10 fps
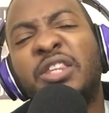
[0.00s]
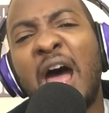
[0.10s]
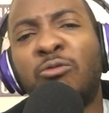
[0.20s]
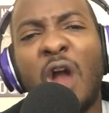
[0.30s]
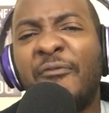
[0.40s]

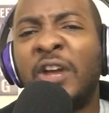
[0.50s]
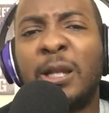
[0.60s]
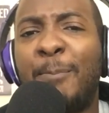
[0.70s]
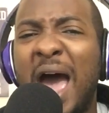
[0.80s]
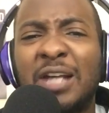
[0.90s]
that
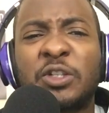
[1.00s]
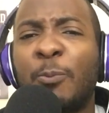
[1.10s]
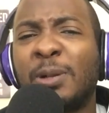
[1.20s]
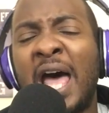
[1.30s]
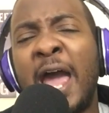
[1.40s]
roughing the
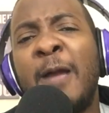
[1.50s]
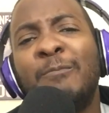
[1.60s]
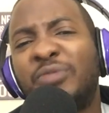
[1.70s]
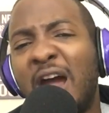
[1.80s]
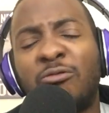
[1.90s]
passer play,
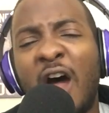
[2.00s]
that